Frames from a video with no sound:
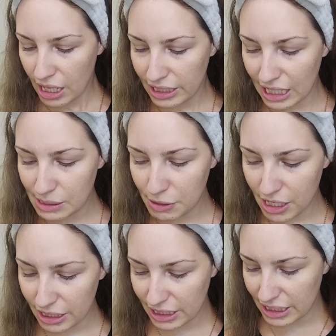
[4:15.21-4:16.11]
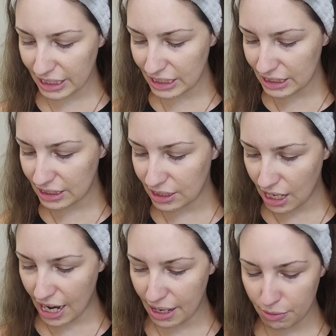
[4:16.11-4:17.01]
Last but not least,
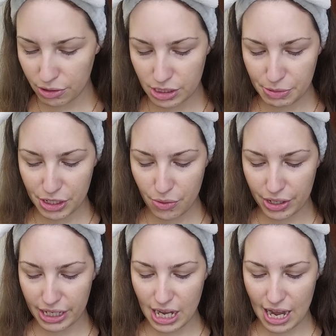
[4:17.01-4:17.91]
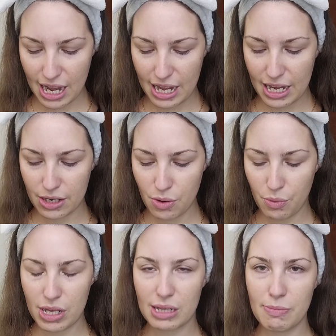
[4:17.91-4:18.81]
I am going to be going in
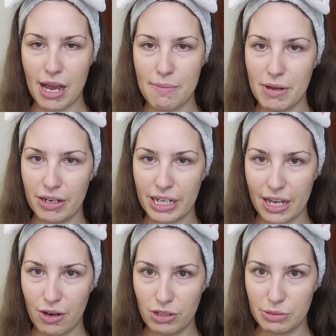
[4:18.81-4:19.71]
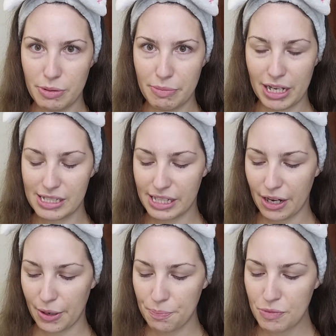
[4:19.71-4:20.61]
with my Mary Kay Ultimate
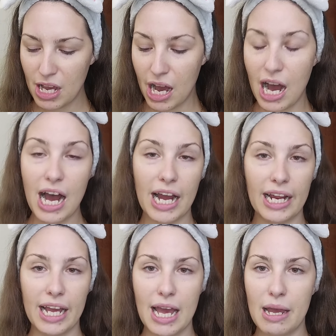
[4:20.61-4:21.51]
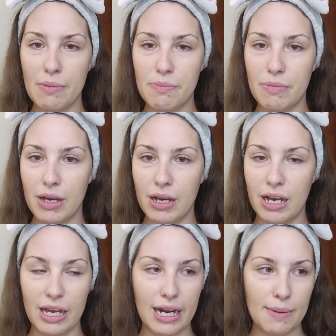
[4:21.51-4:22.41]
Mascara. I am
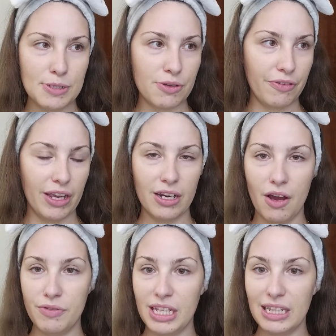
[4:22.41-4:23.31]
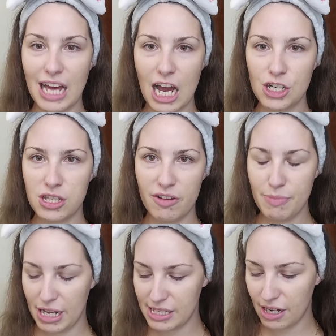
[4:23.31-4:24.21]
an absolute fan of the Lash Love
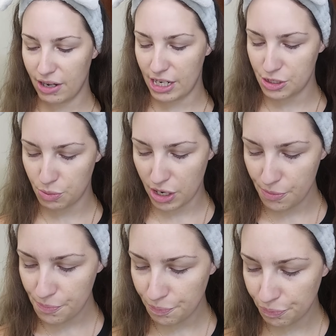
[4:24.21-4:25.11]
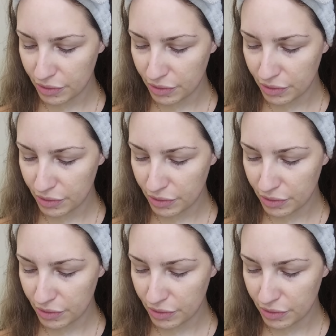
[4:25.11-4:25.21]
Mascara as well.